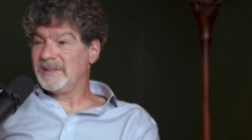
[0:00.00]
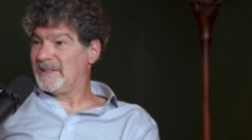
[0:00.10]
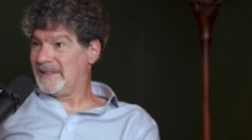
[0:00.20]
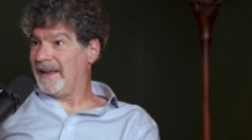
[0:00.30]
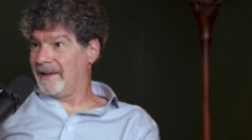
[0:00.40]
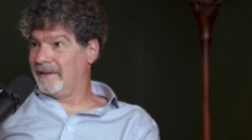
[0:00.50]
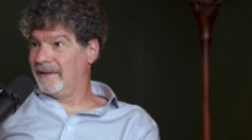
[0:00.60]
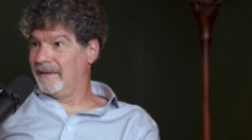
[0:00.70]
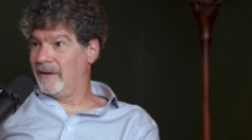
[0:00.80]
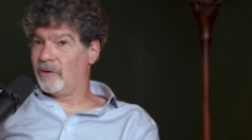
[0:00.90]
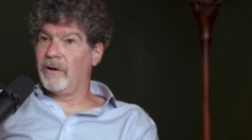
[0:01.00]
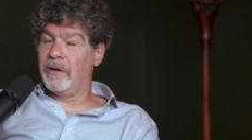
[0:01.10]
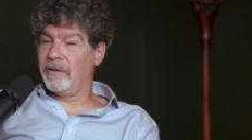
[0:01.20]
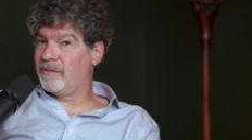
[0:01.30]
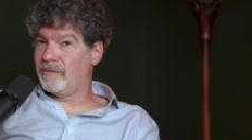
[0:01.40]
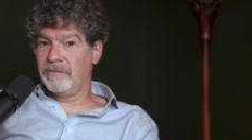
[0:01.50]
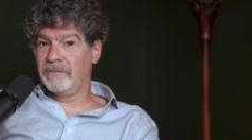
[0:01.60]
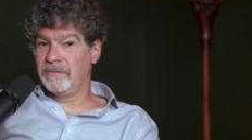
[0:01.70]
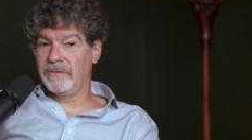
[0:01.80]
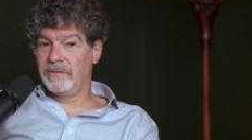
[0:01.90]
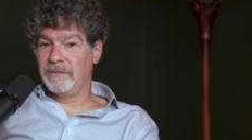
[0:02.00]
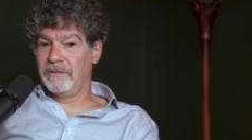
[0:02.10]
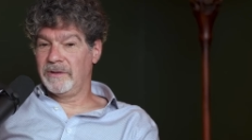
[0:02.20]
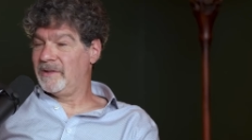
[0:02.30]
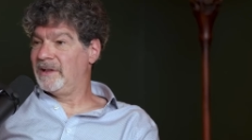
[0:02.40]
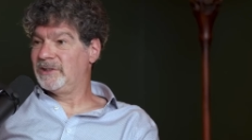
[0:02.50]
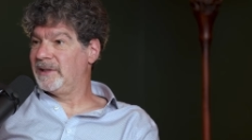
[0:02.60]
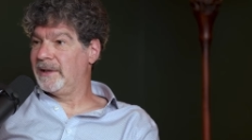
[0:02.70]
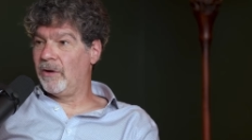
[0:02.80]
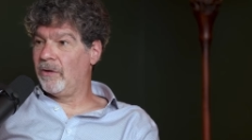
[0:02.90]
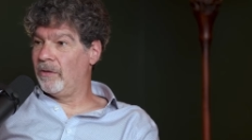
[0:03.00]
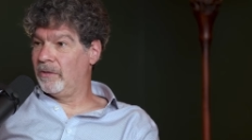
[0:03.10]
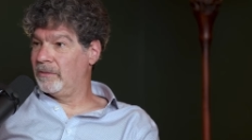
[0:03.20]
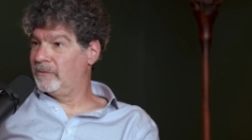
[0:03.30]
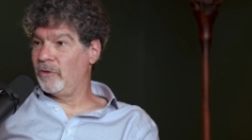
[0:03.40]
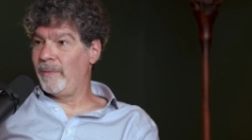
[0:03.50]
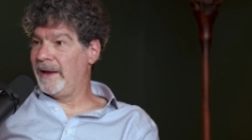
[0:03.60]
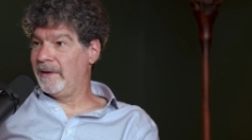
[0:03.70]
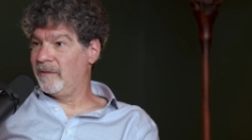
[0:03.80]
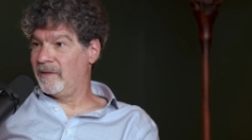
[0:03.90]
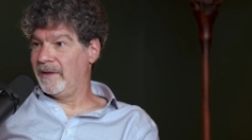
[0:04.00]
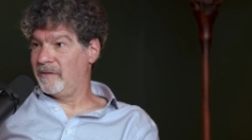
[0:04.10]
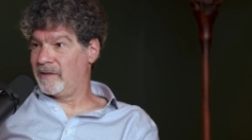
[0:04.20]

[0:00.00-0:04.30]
sick across mm-hmm. essentially all domains and